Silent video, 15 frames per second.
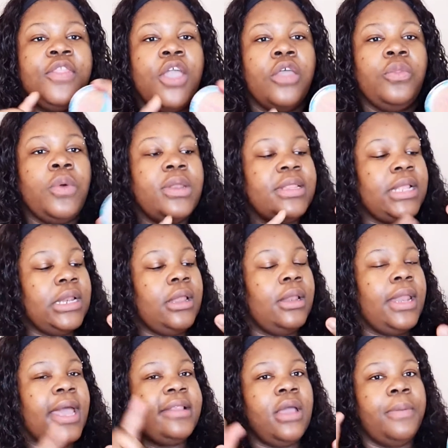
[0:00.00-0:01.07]
The other one is a
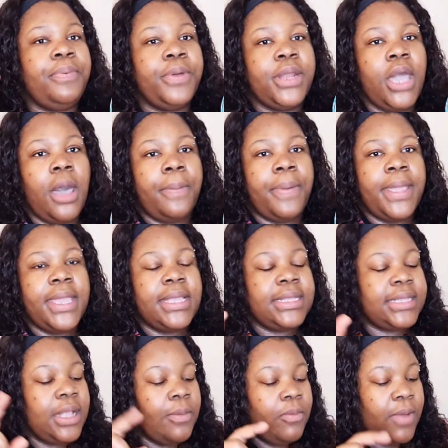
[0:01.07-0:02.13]
lot lighter. I'll put it up here
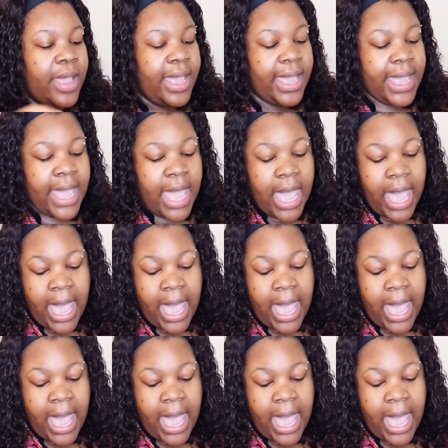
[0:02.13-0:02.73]
somewhere.